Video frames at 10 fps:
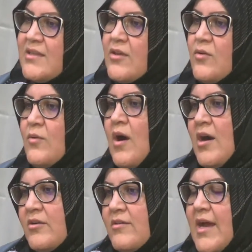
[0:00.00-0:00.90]
that you
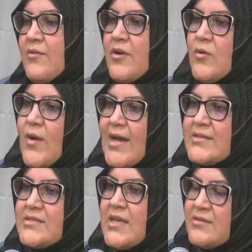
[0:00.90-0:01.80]
honor that
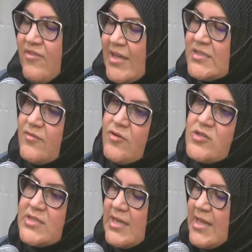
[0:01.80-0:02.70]
request, and vice
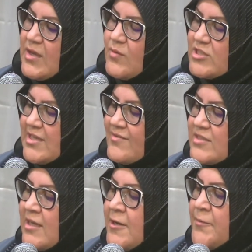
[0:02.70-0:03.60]
versa. And I think we just have
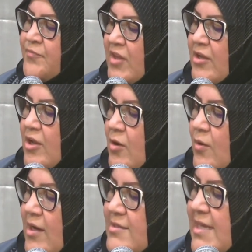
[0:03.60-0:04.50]
to, you
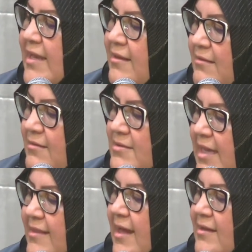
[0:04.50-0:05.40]
know,
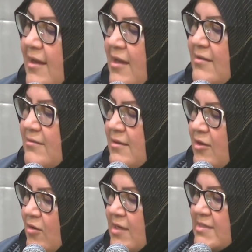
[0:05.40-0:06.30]
take that,
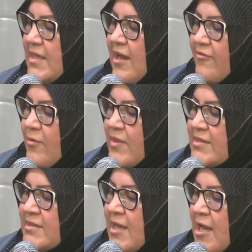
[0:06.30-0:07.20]
you know, nasiha from
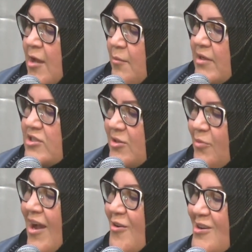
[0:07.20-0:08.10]
this. But she
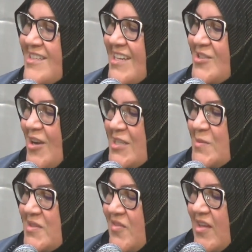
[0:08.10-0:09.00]
prioritized her
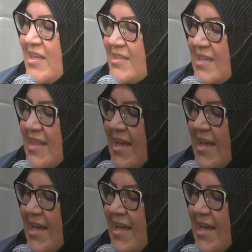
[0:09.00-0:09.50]
husband's feelings in that